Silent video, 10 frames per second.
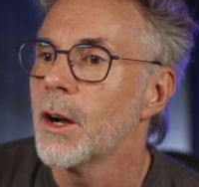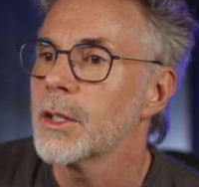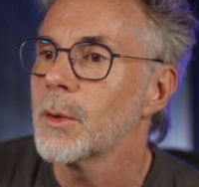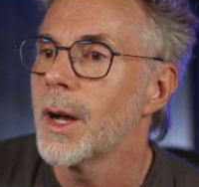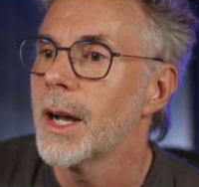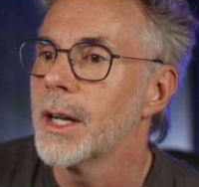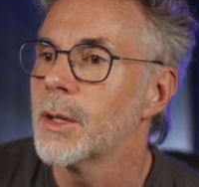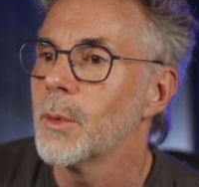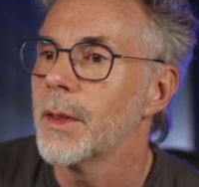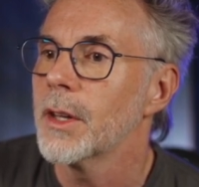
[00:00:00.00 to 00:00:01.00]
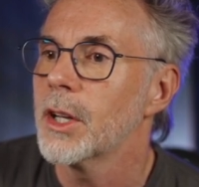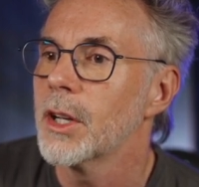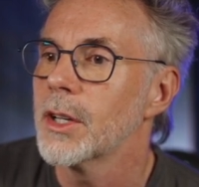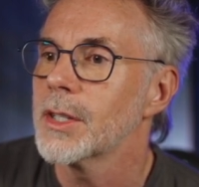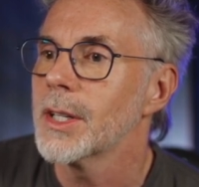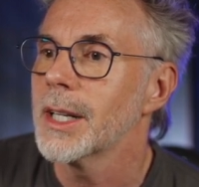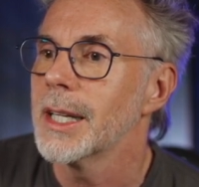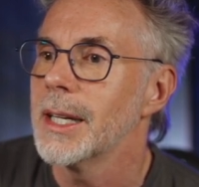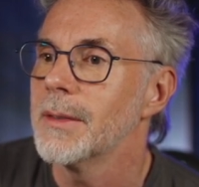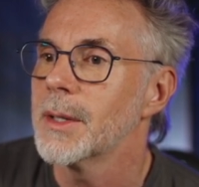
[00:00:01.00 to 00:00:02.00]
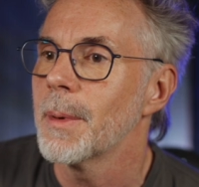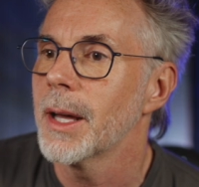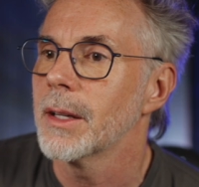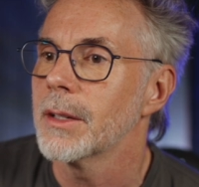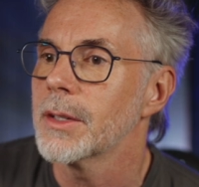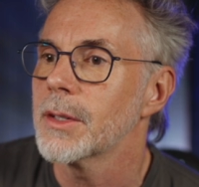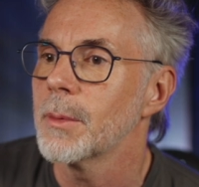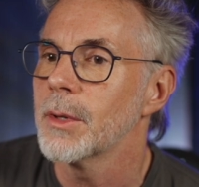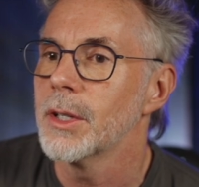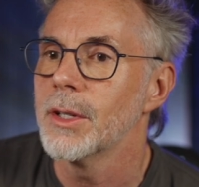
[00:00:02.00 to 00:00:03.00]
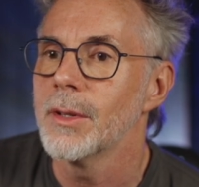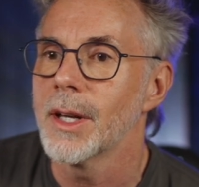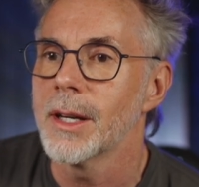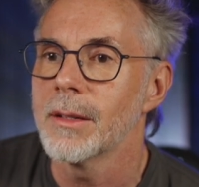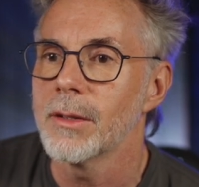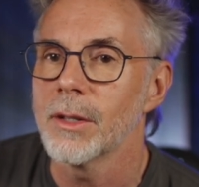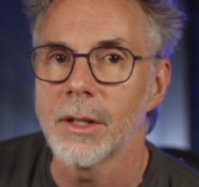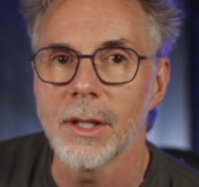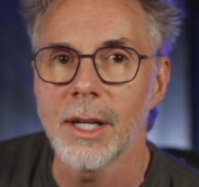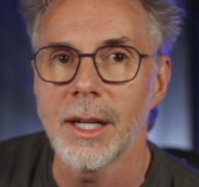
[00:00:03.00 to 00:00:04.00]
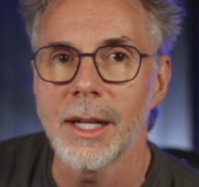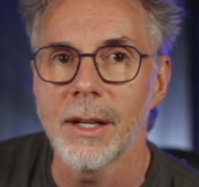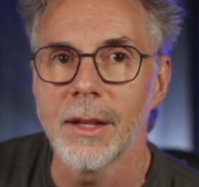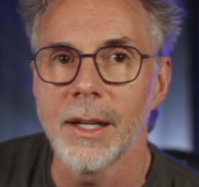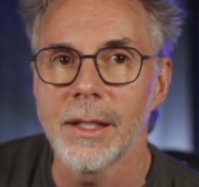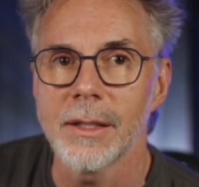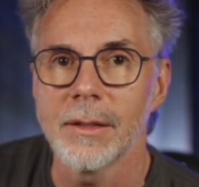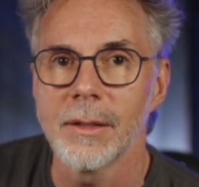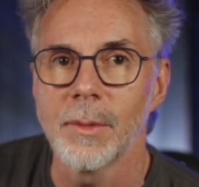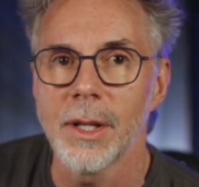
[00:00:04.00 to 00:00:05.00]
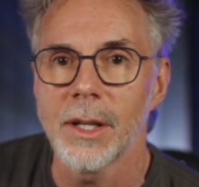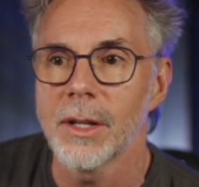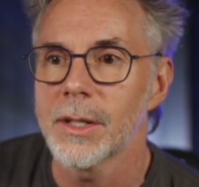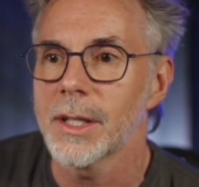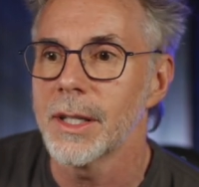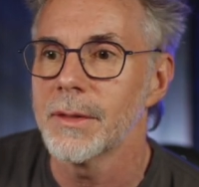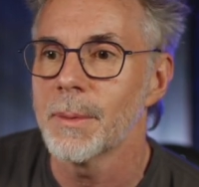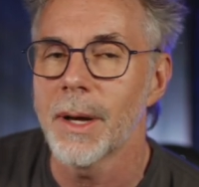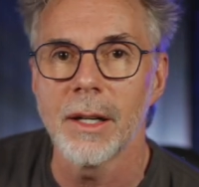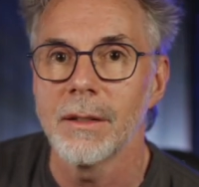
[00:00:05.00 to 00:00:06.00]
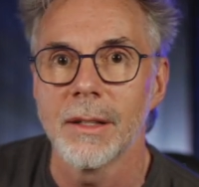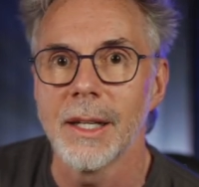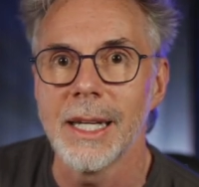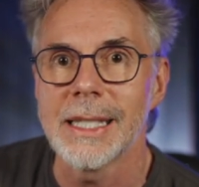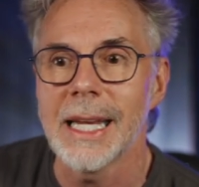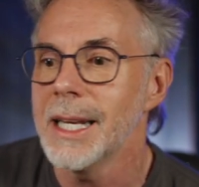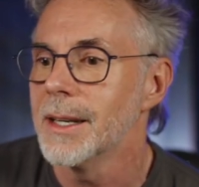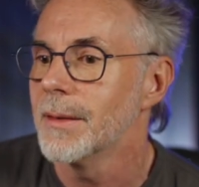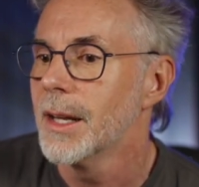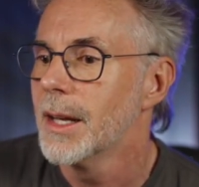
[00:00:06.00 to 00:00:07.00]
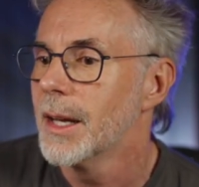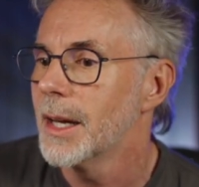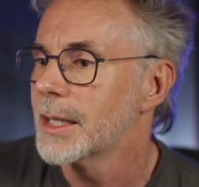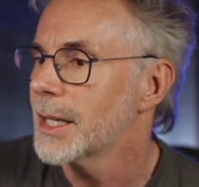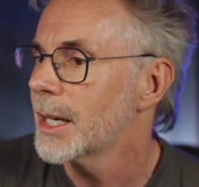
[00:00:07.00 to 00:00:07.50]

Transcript: auto hide when the cursor leaves the panel. So I'm going to do that. I'm going to click on that. And when the cursor leaves the panel, it's hidden. And it's